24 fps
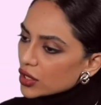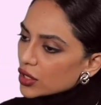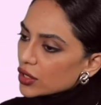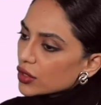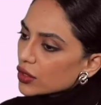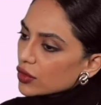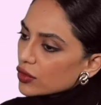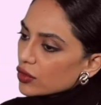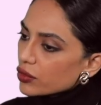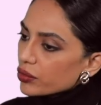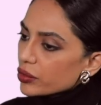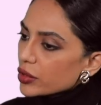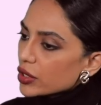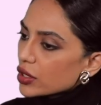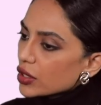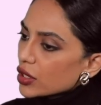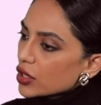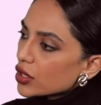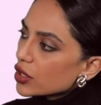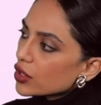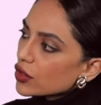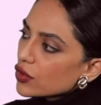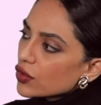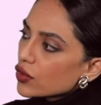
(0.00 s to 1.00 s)
eager to be a
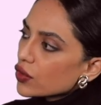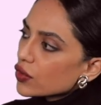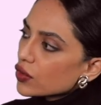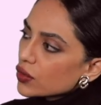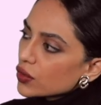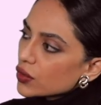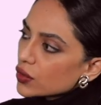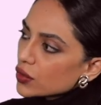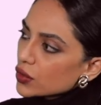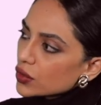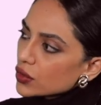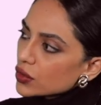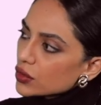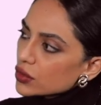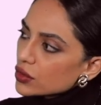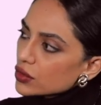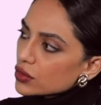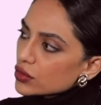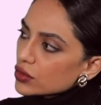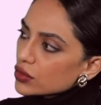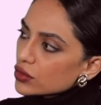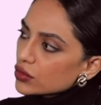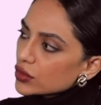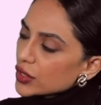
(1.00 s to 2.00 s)
hero.
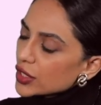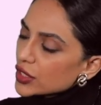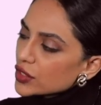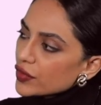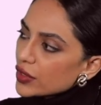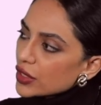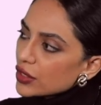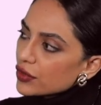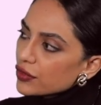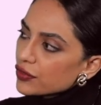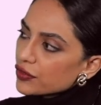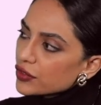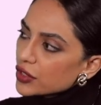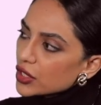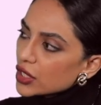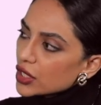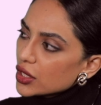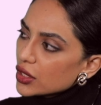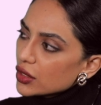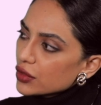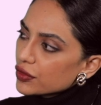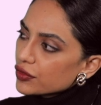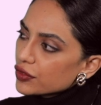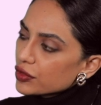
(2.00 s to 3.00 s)
So that's very
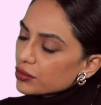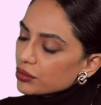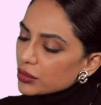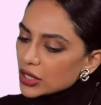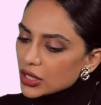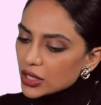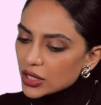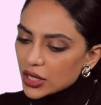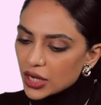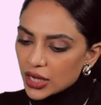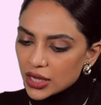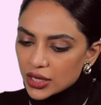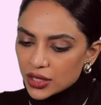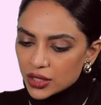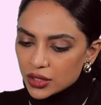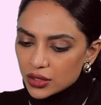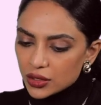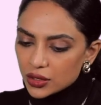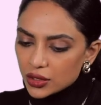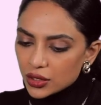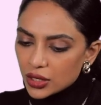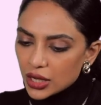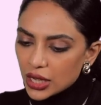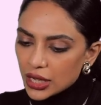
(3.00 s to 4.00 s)
freeing for me.
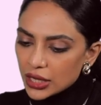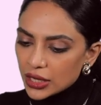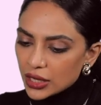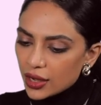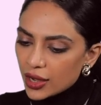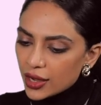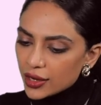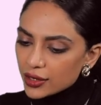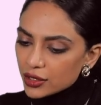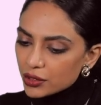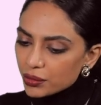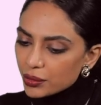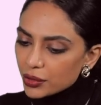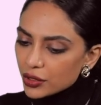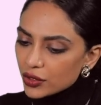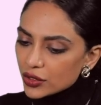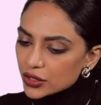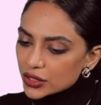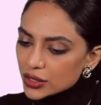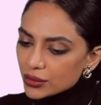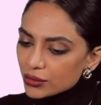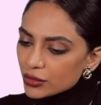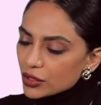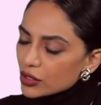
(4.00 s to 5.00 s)
And uh, I act
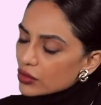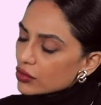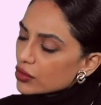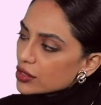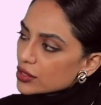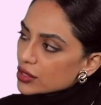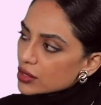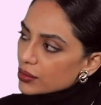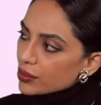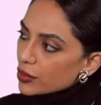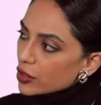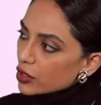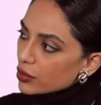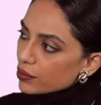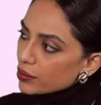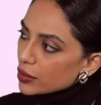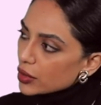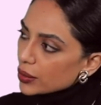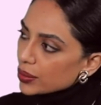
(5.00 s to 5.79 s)
because I'm curious about